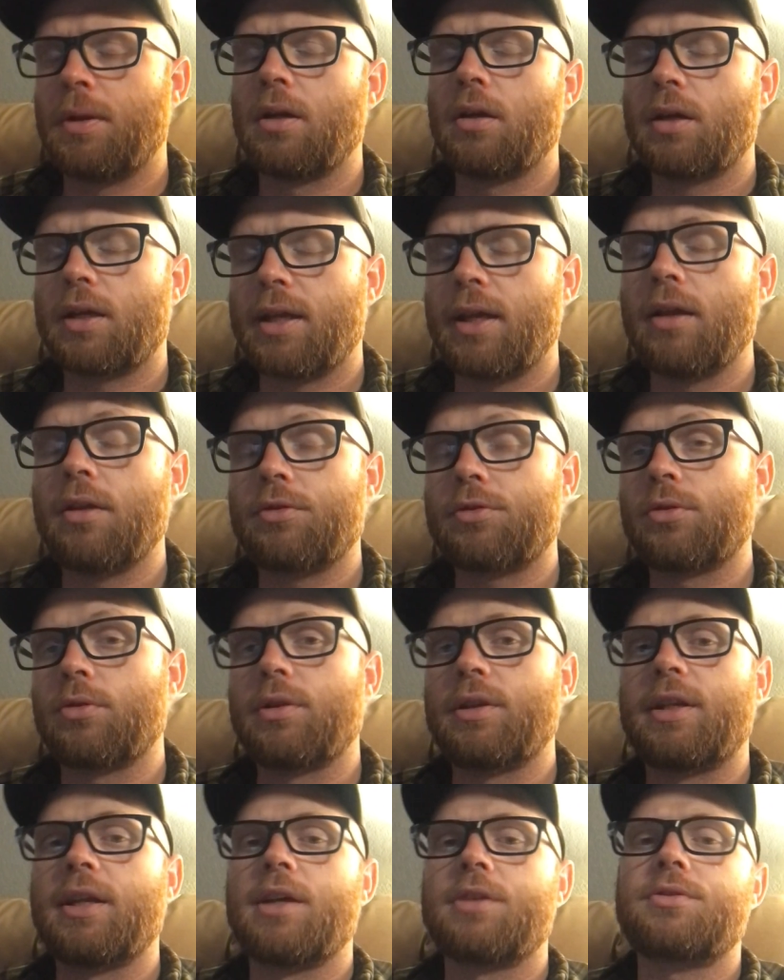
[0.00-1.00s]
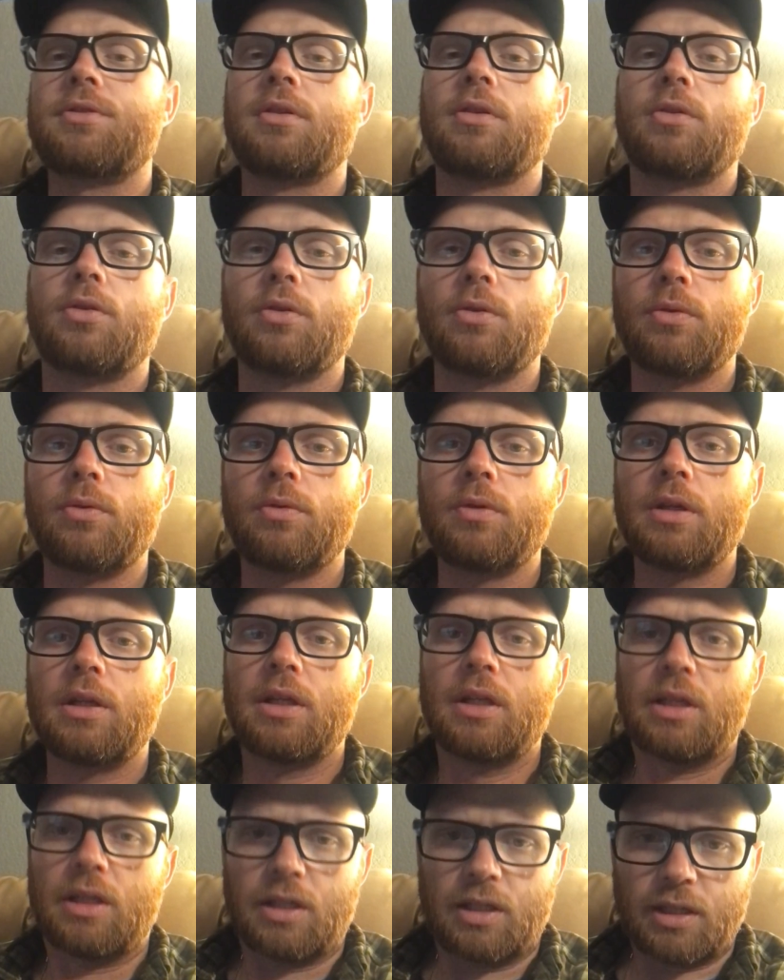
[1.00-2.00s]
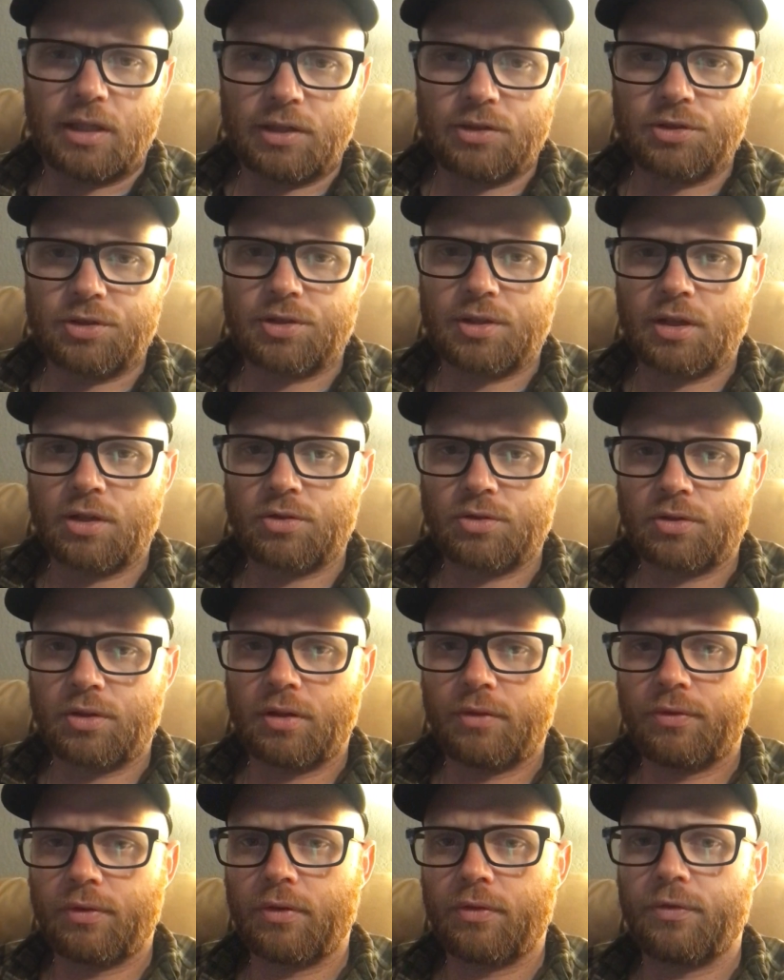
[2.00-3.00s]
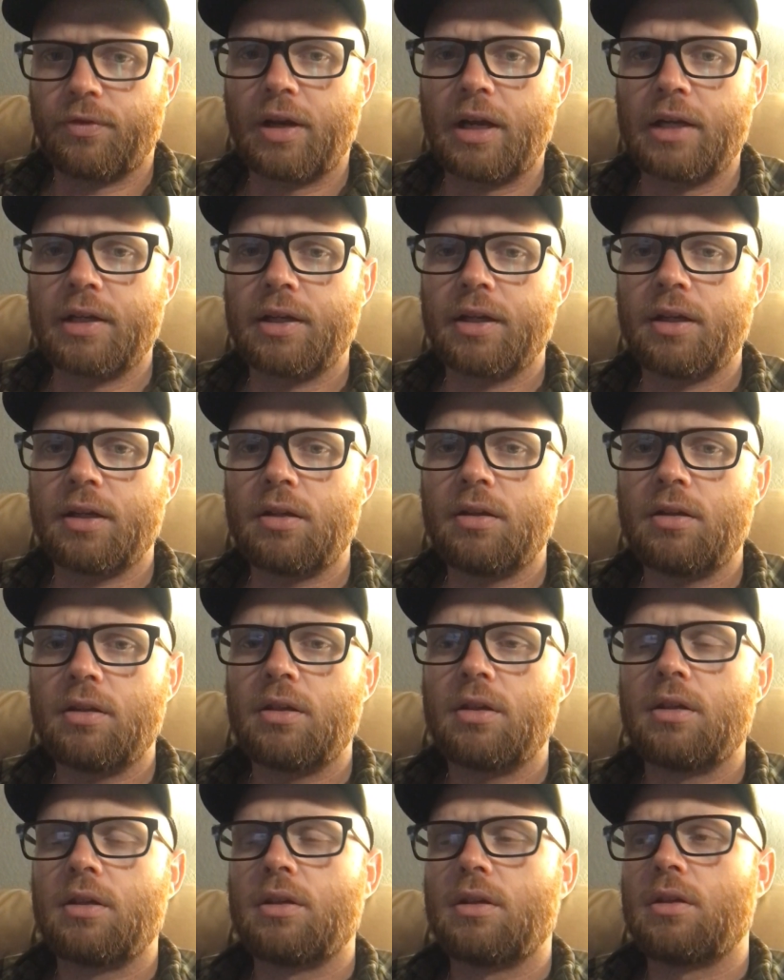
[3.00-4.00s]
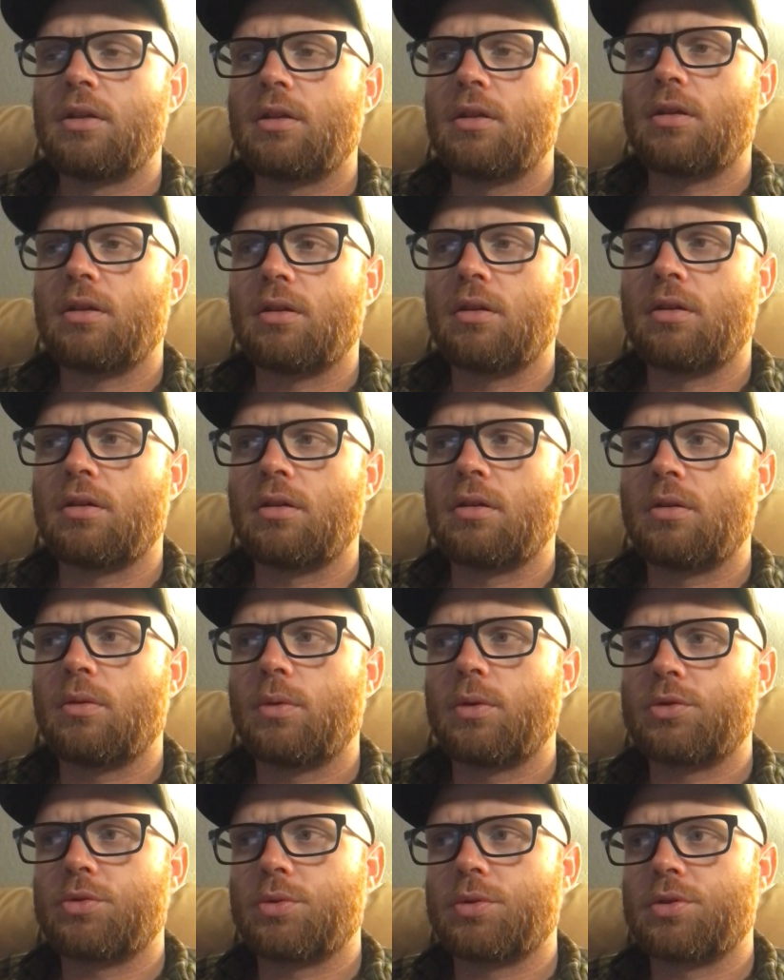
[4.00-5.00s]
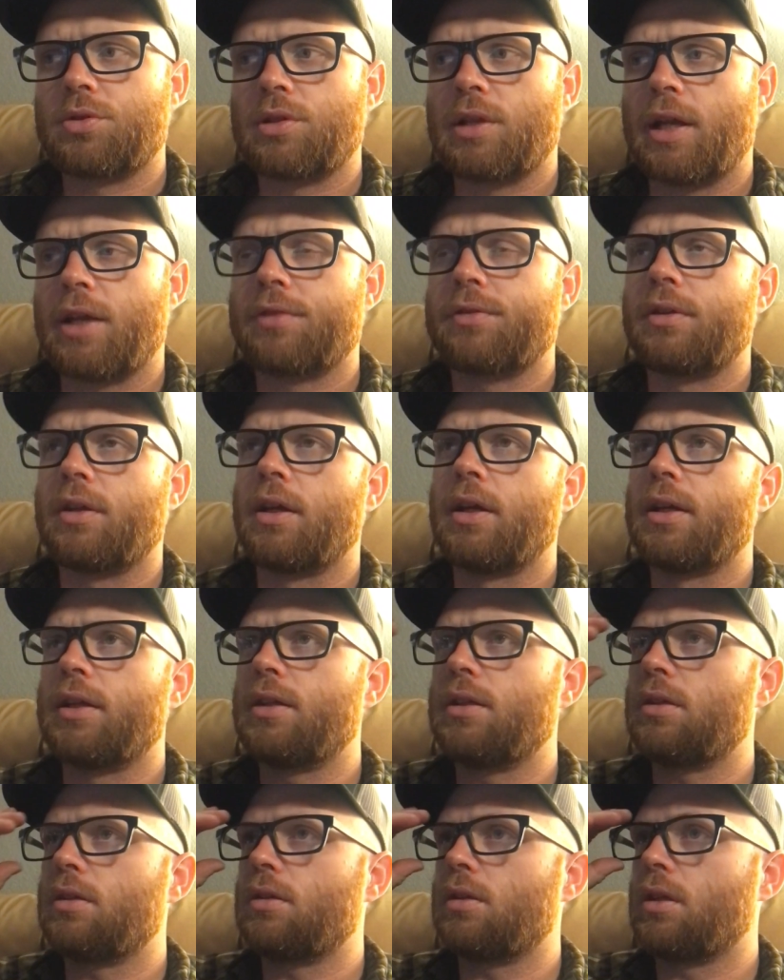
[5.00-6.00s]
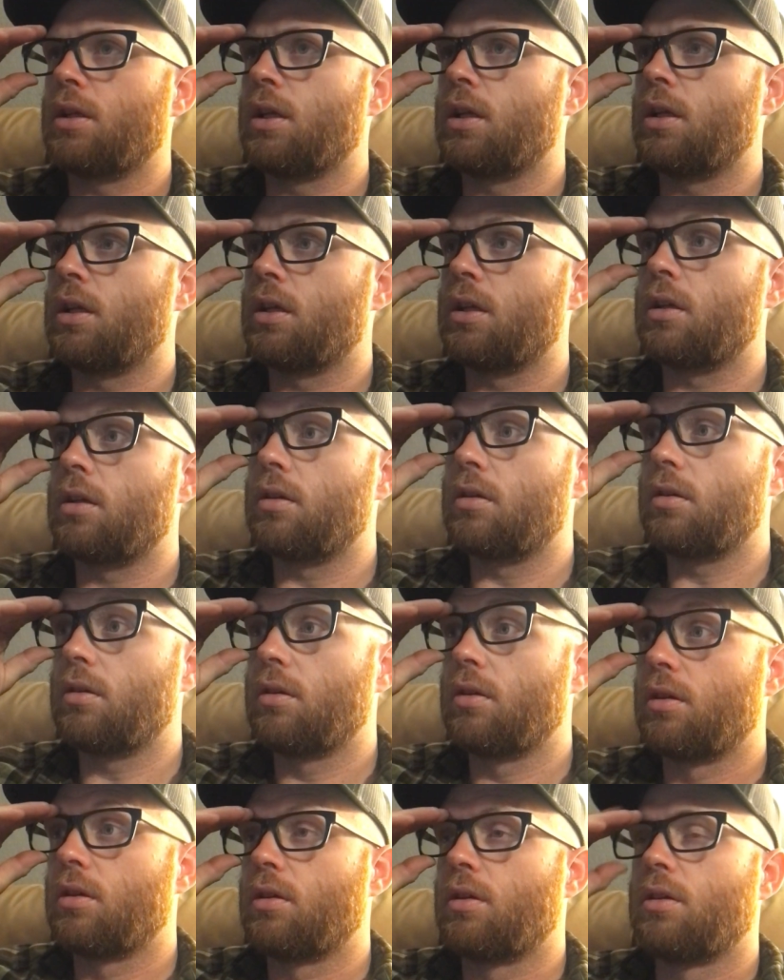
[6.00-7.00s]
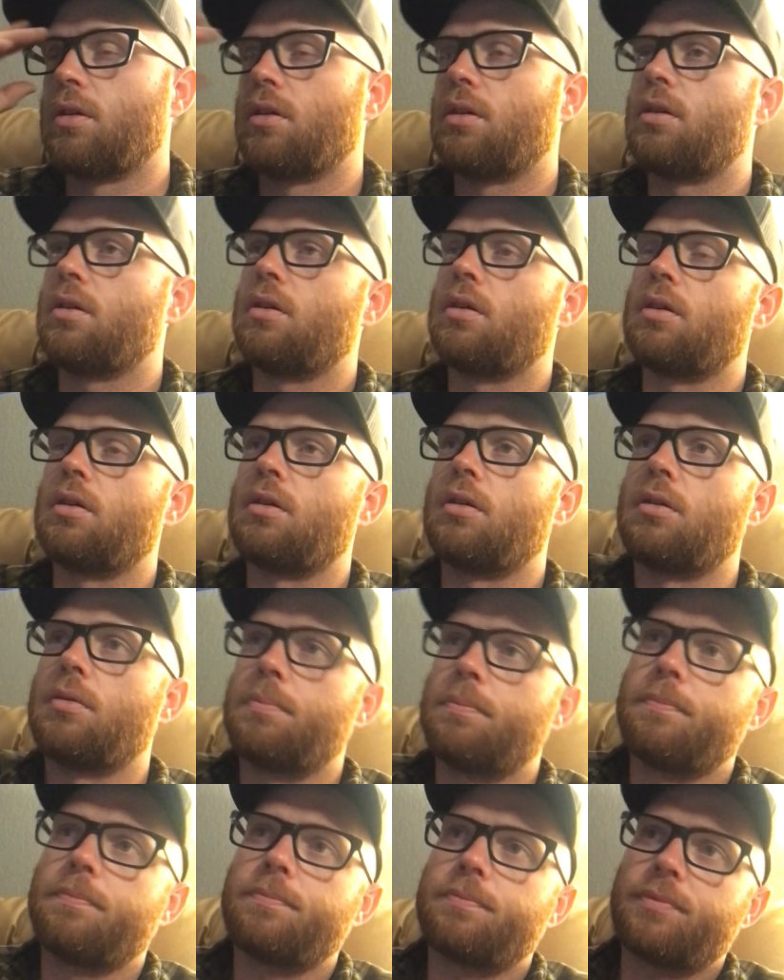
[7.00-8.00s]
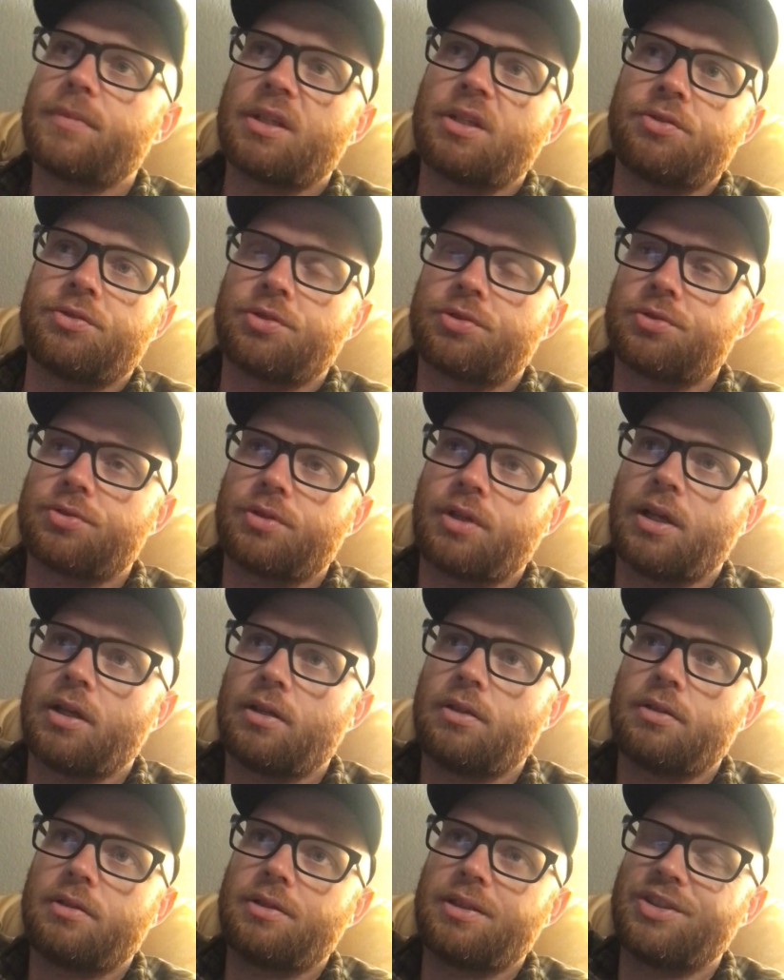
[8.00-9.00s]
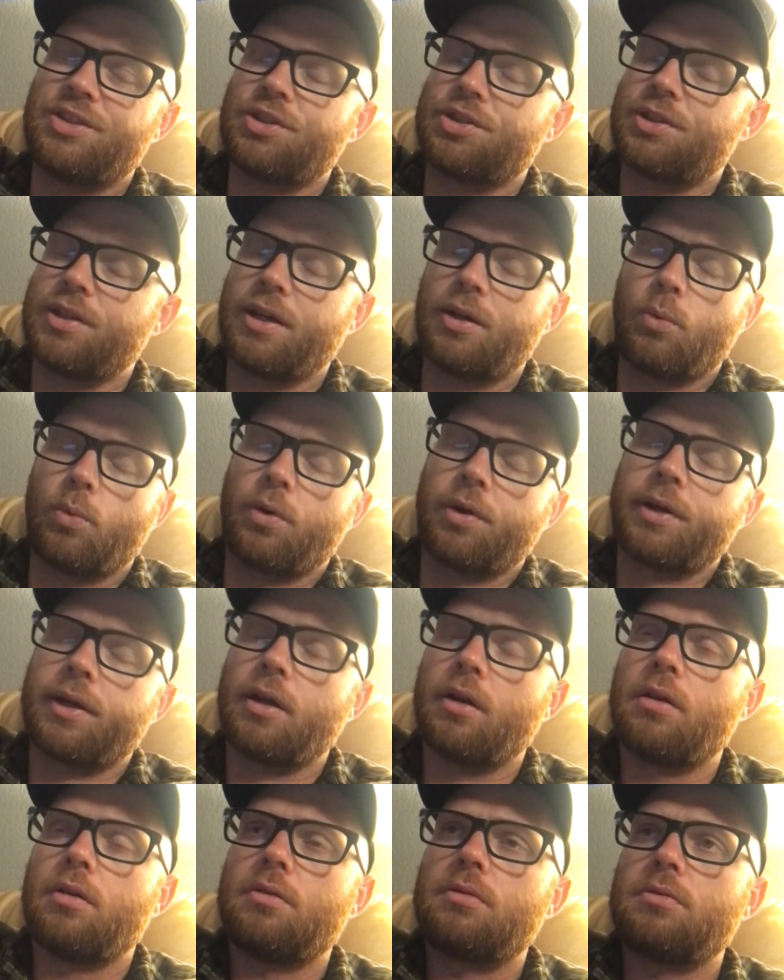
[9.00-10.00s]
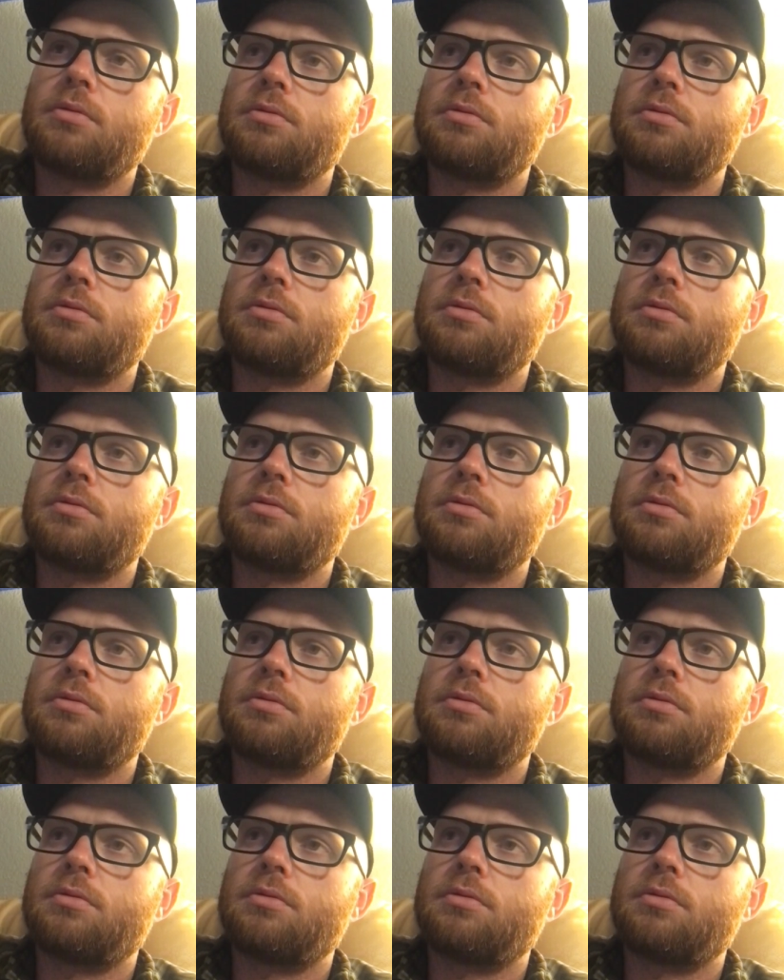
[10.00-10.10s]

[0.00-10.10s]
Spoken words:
cancel the test and tune, they just scheduled it for Friday, which was last night, and it just didn't work out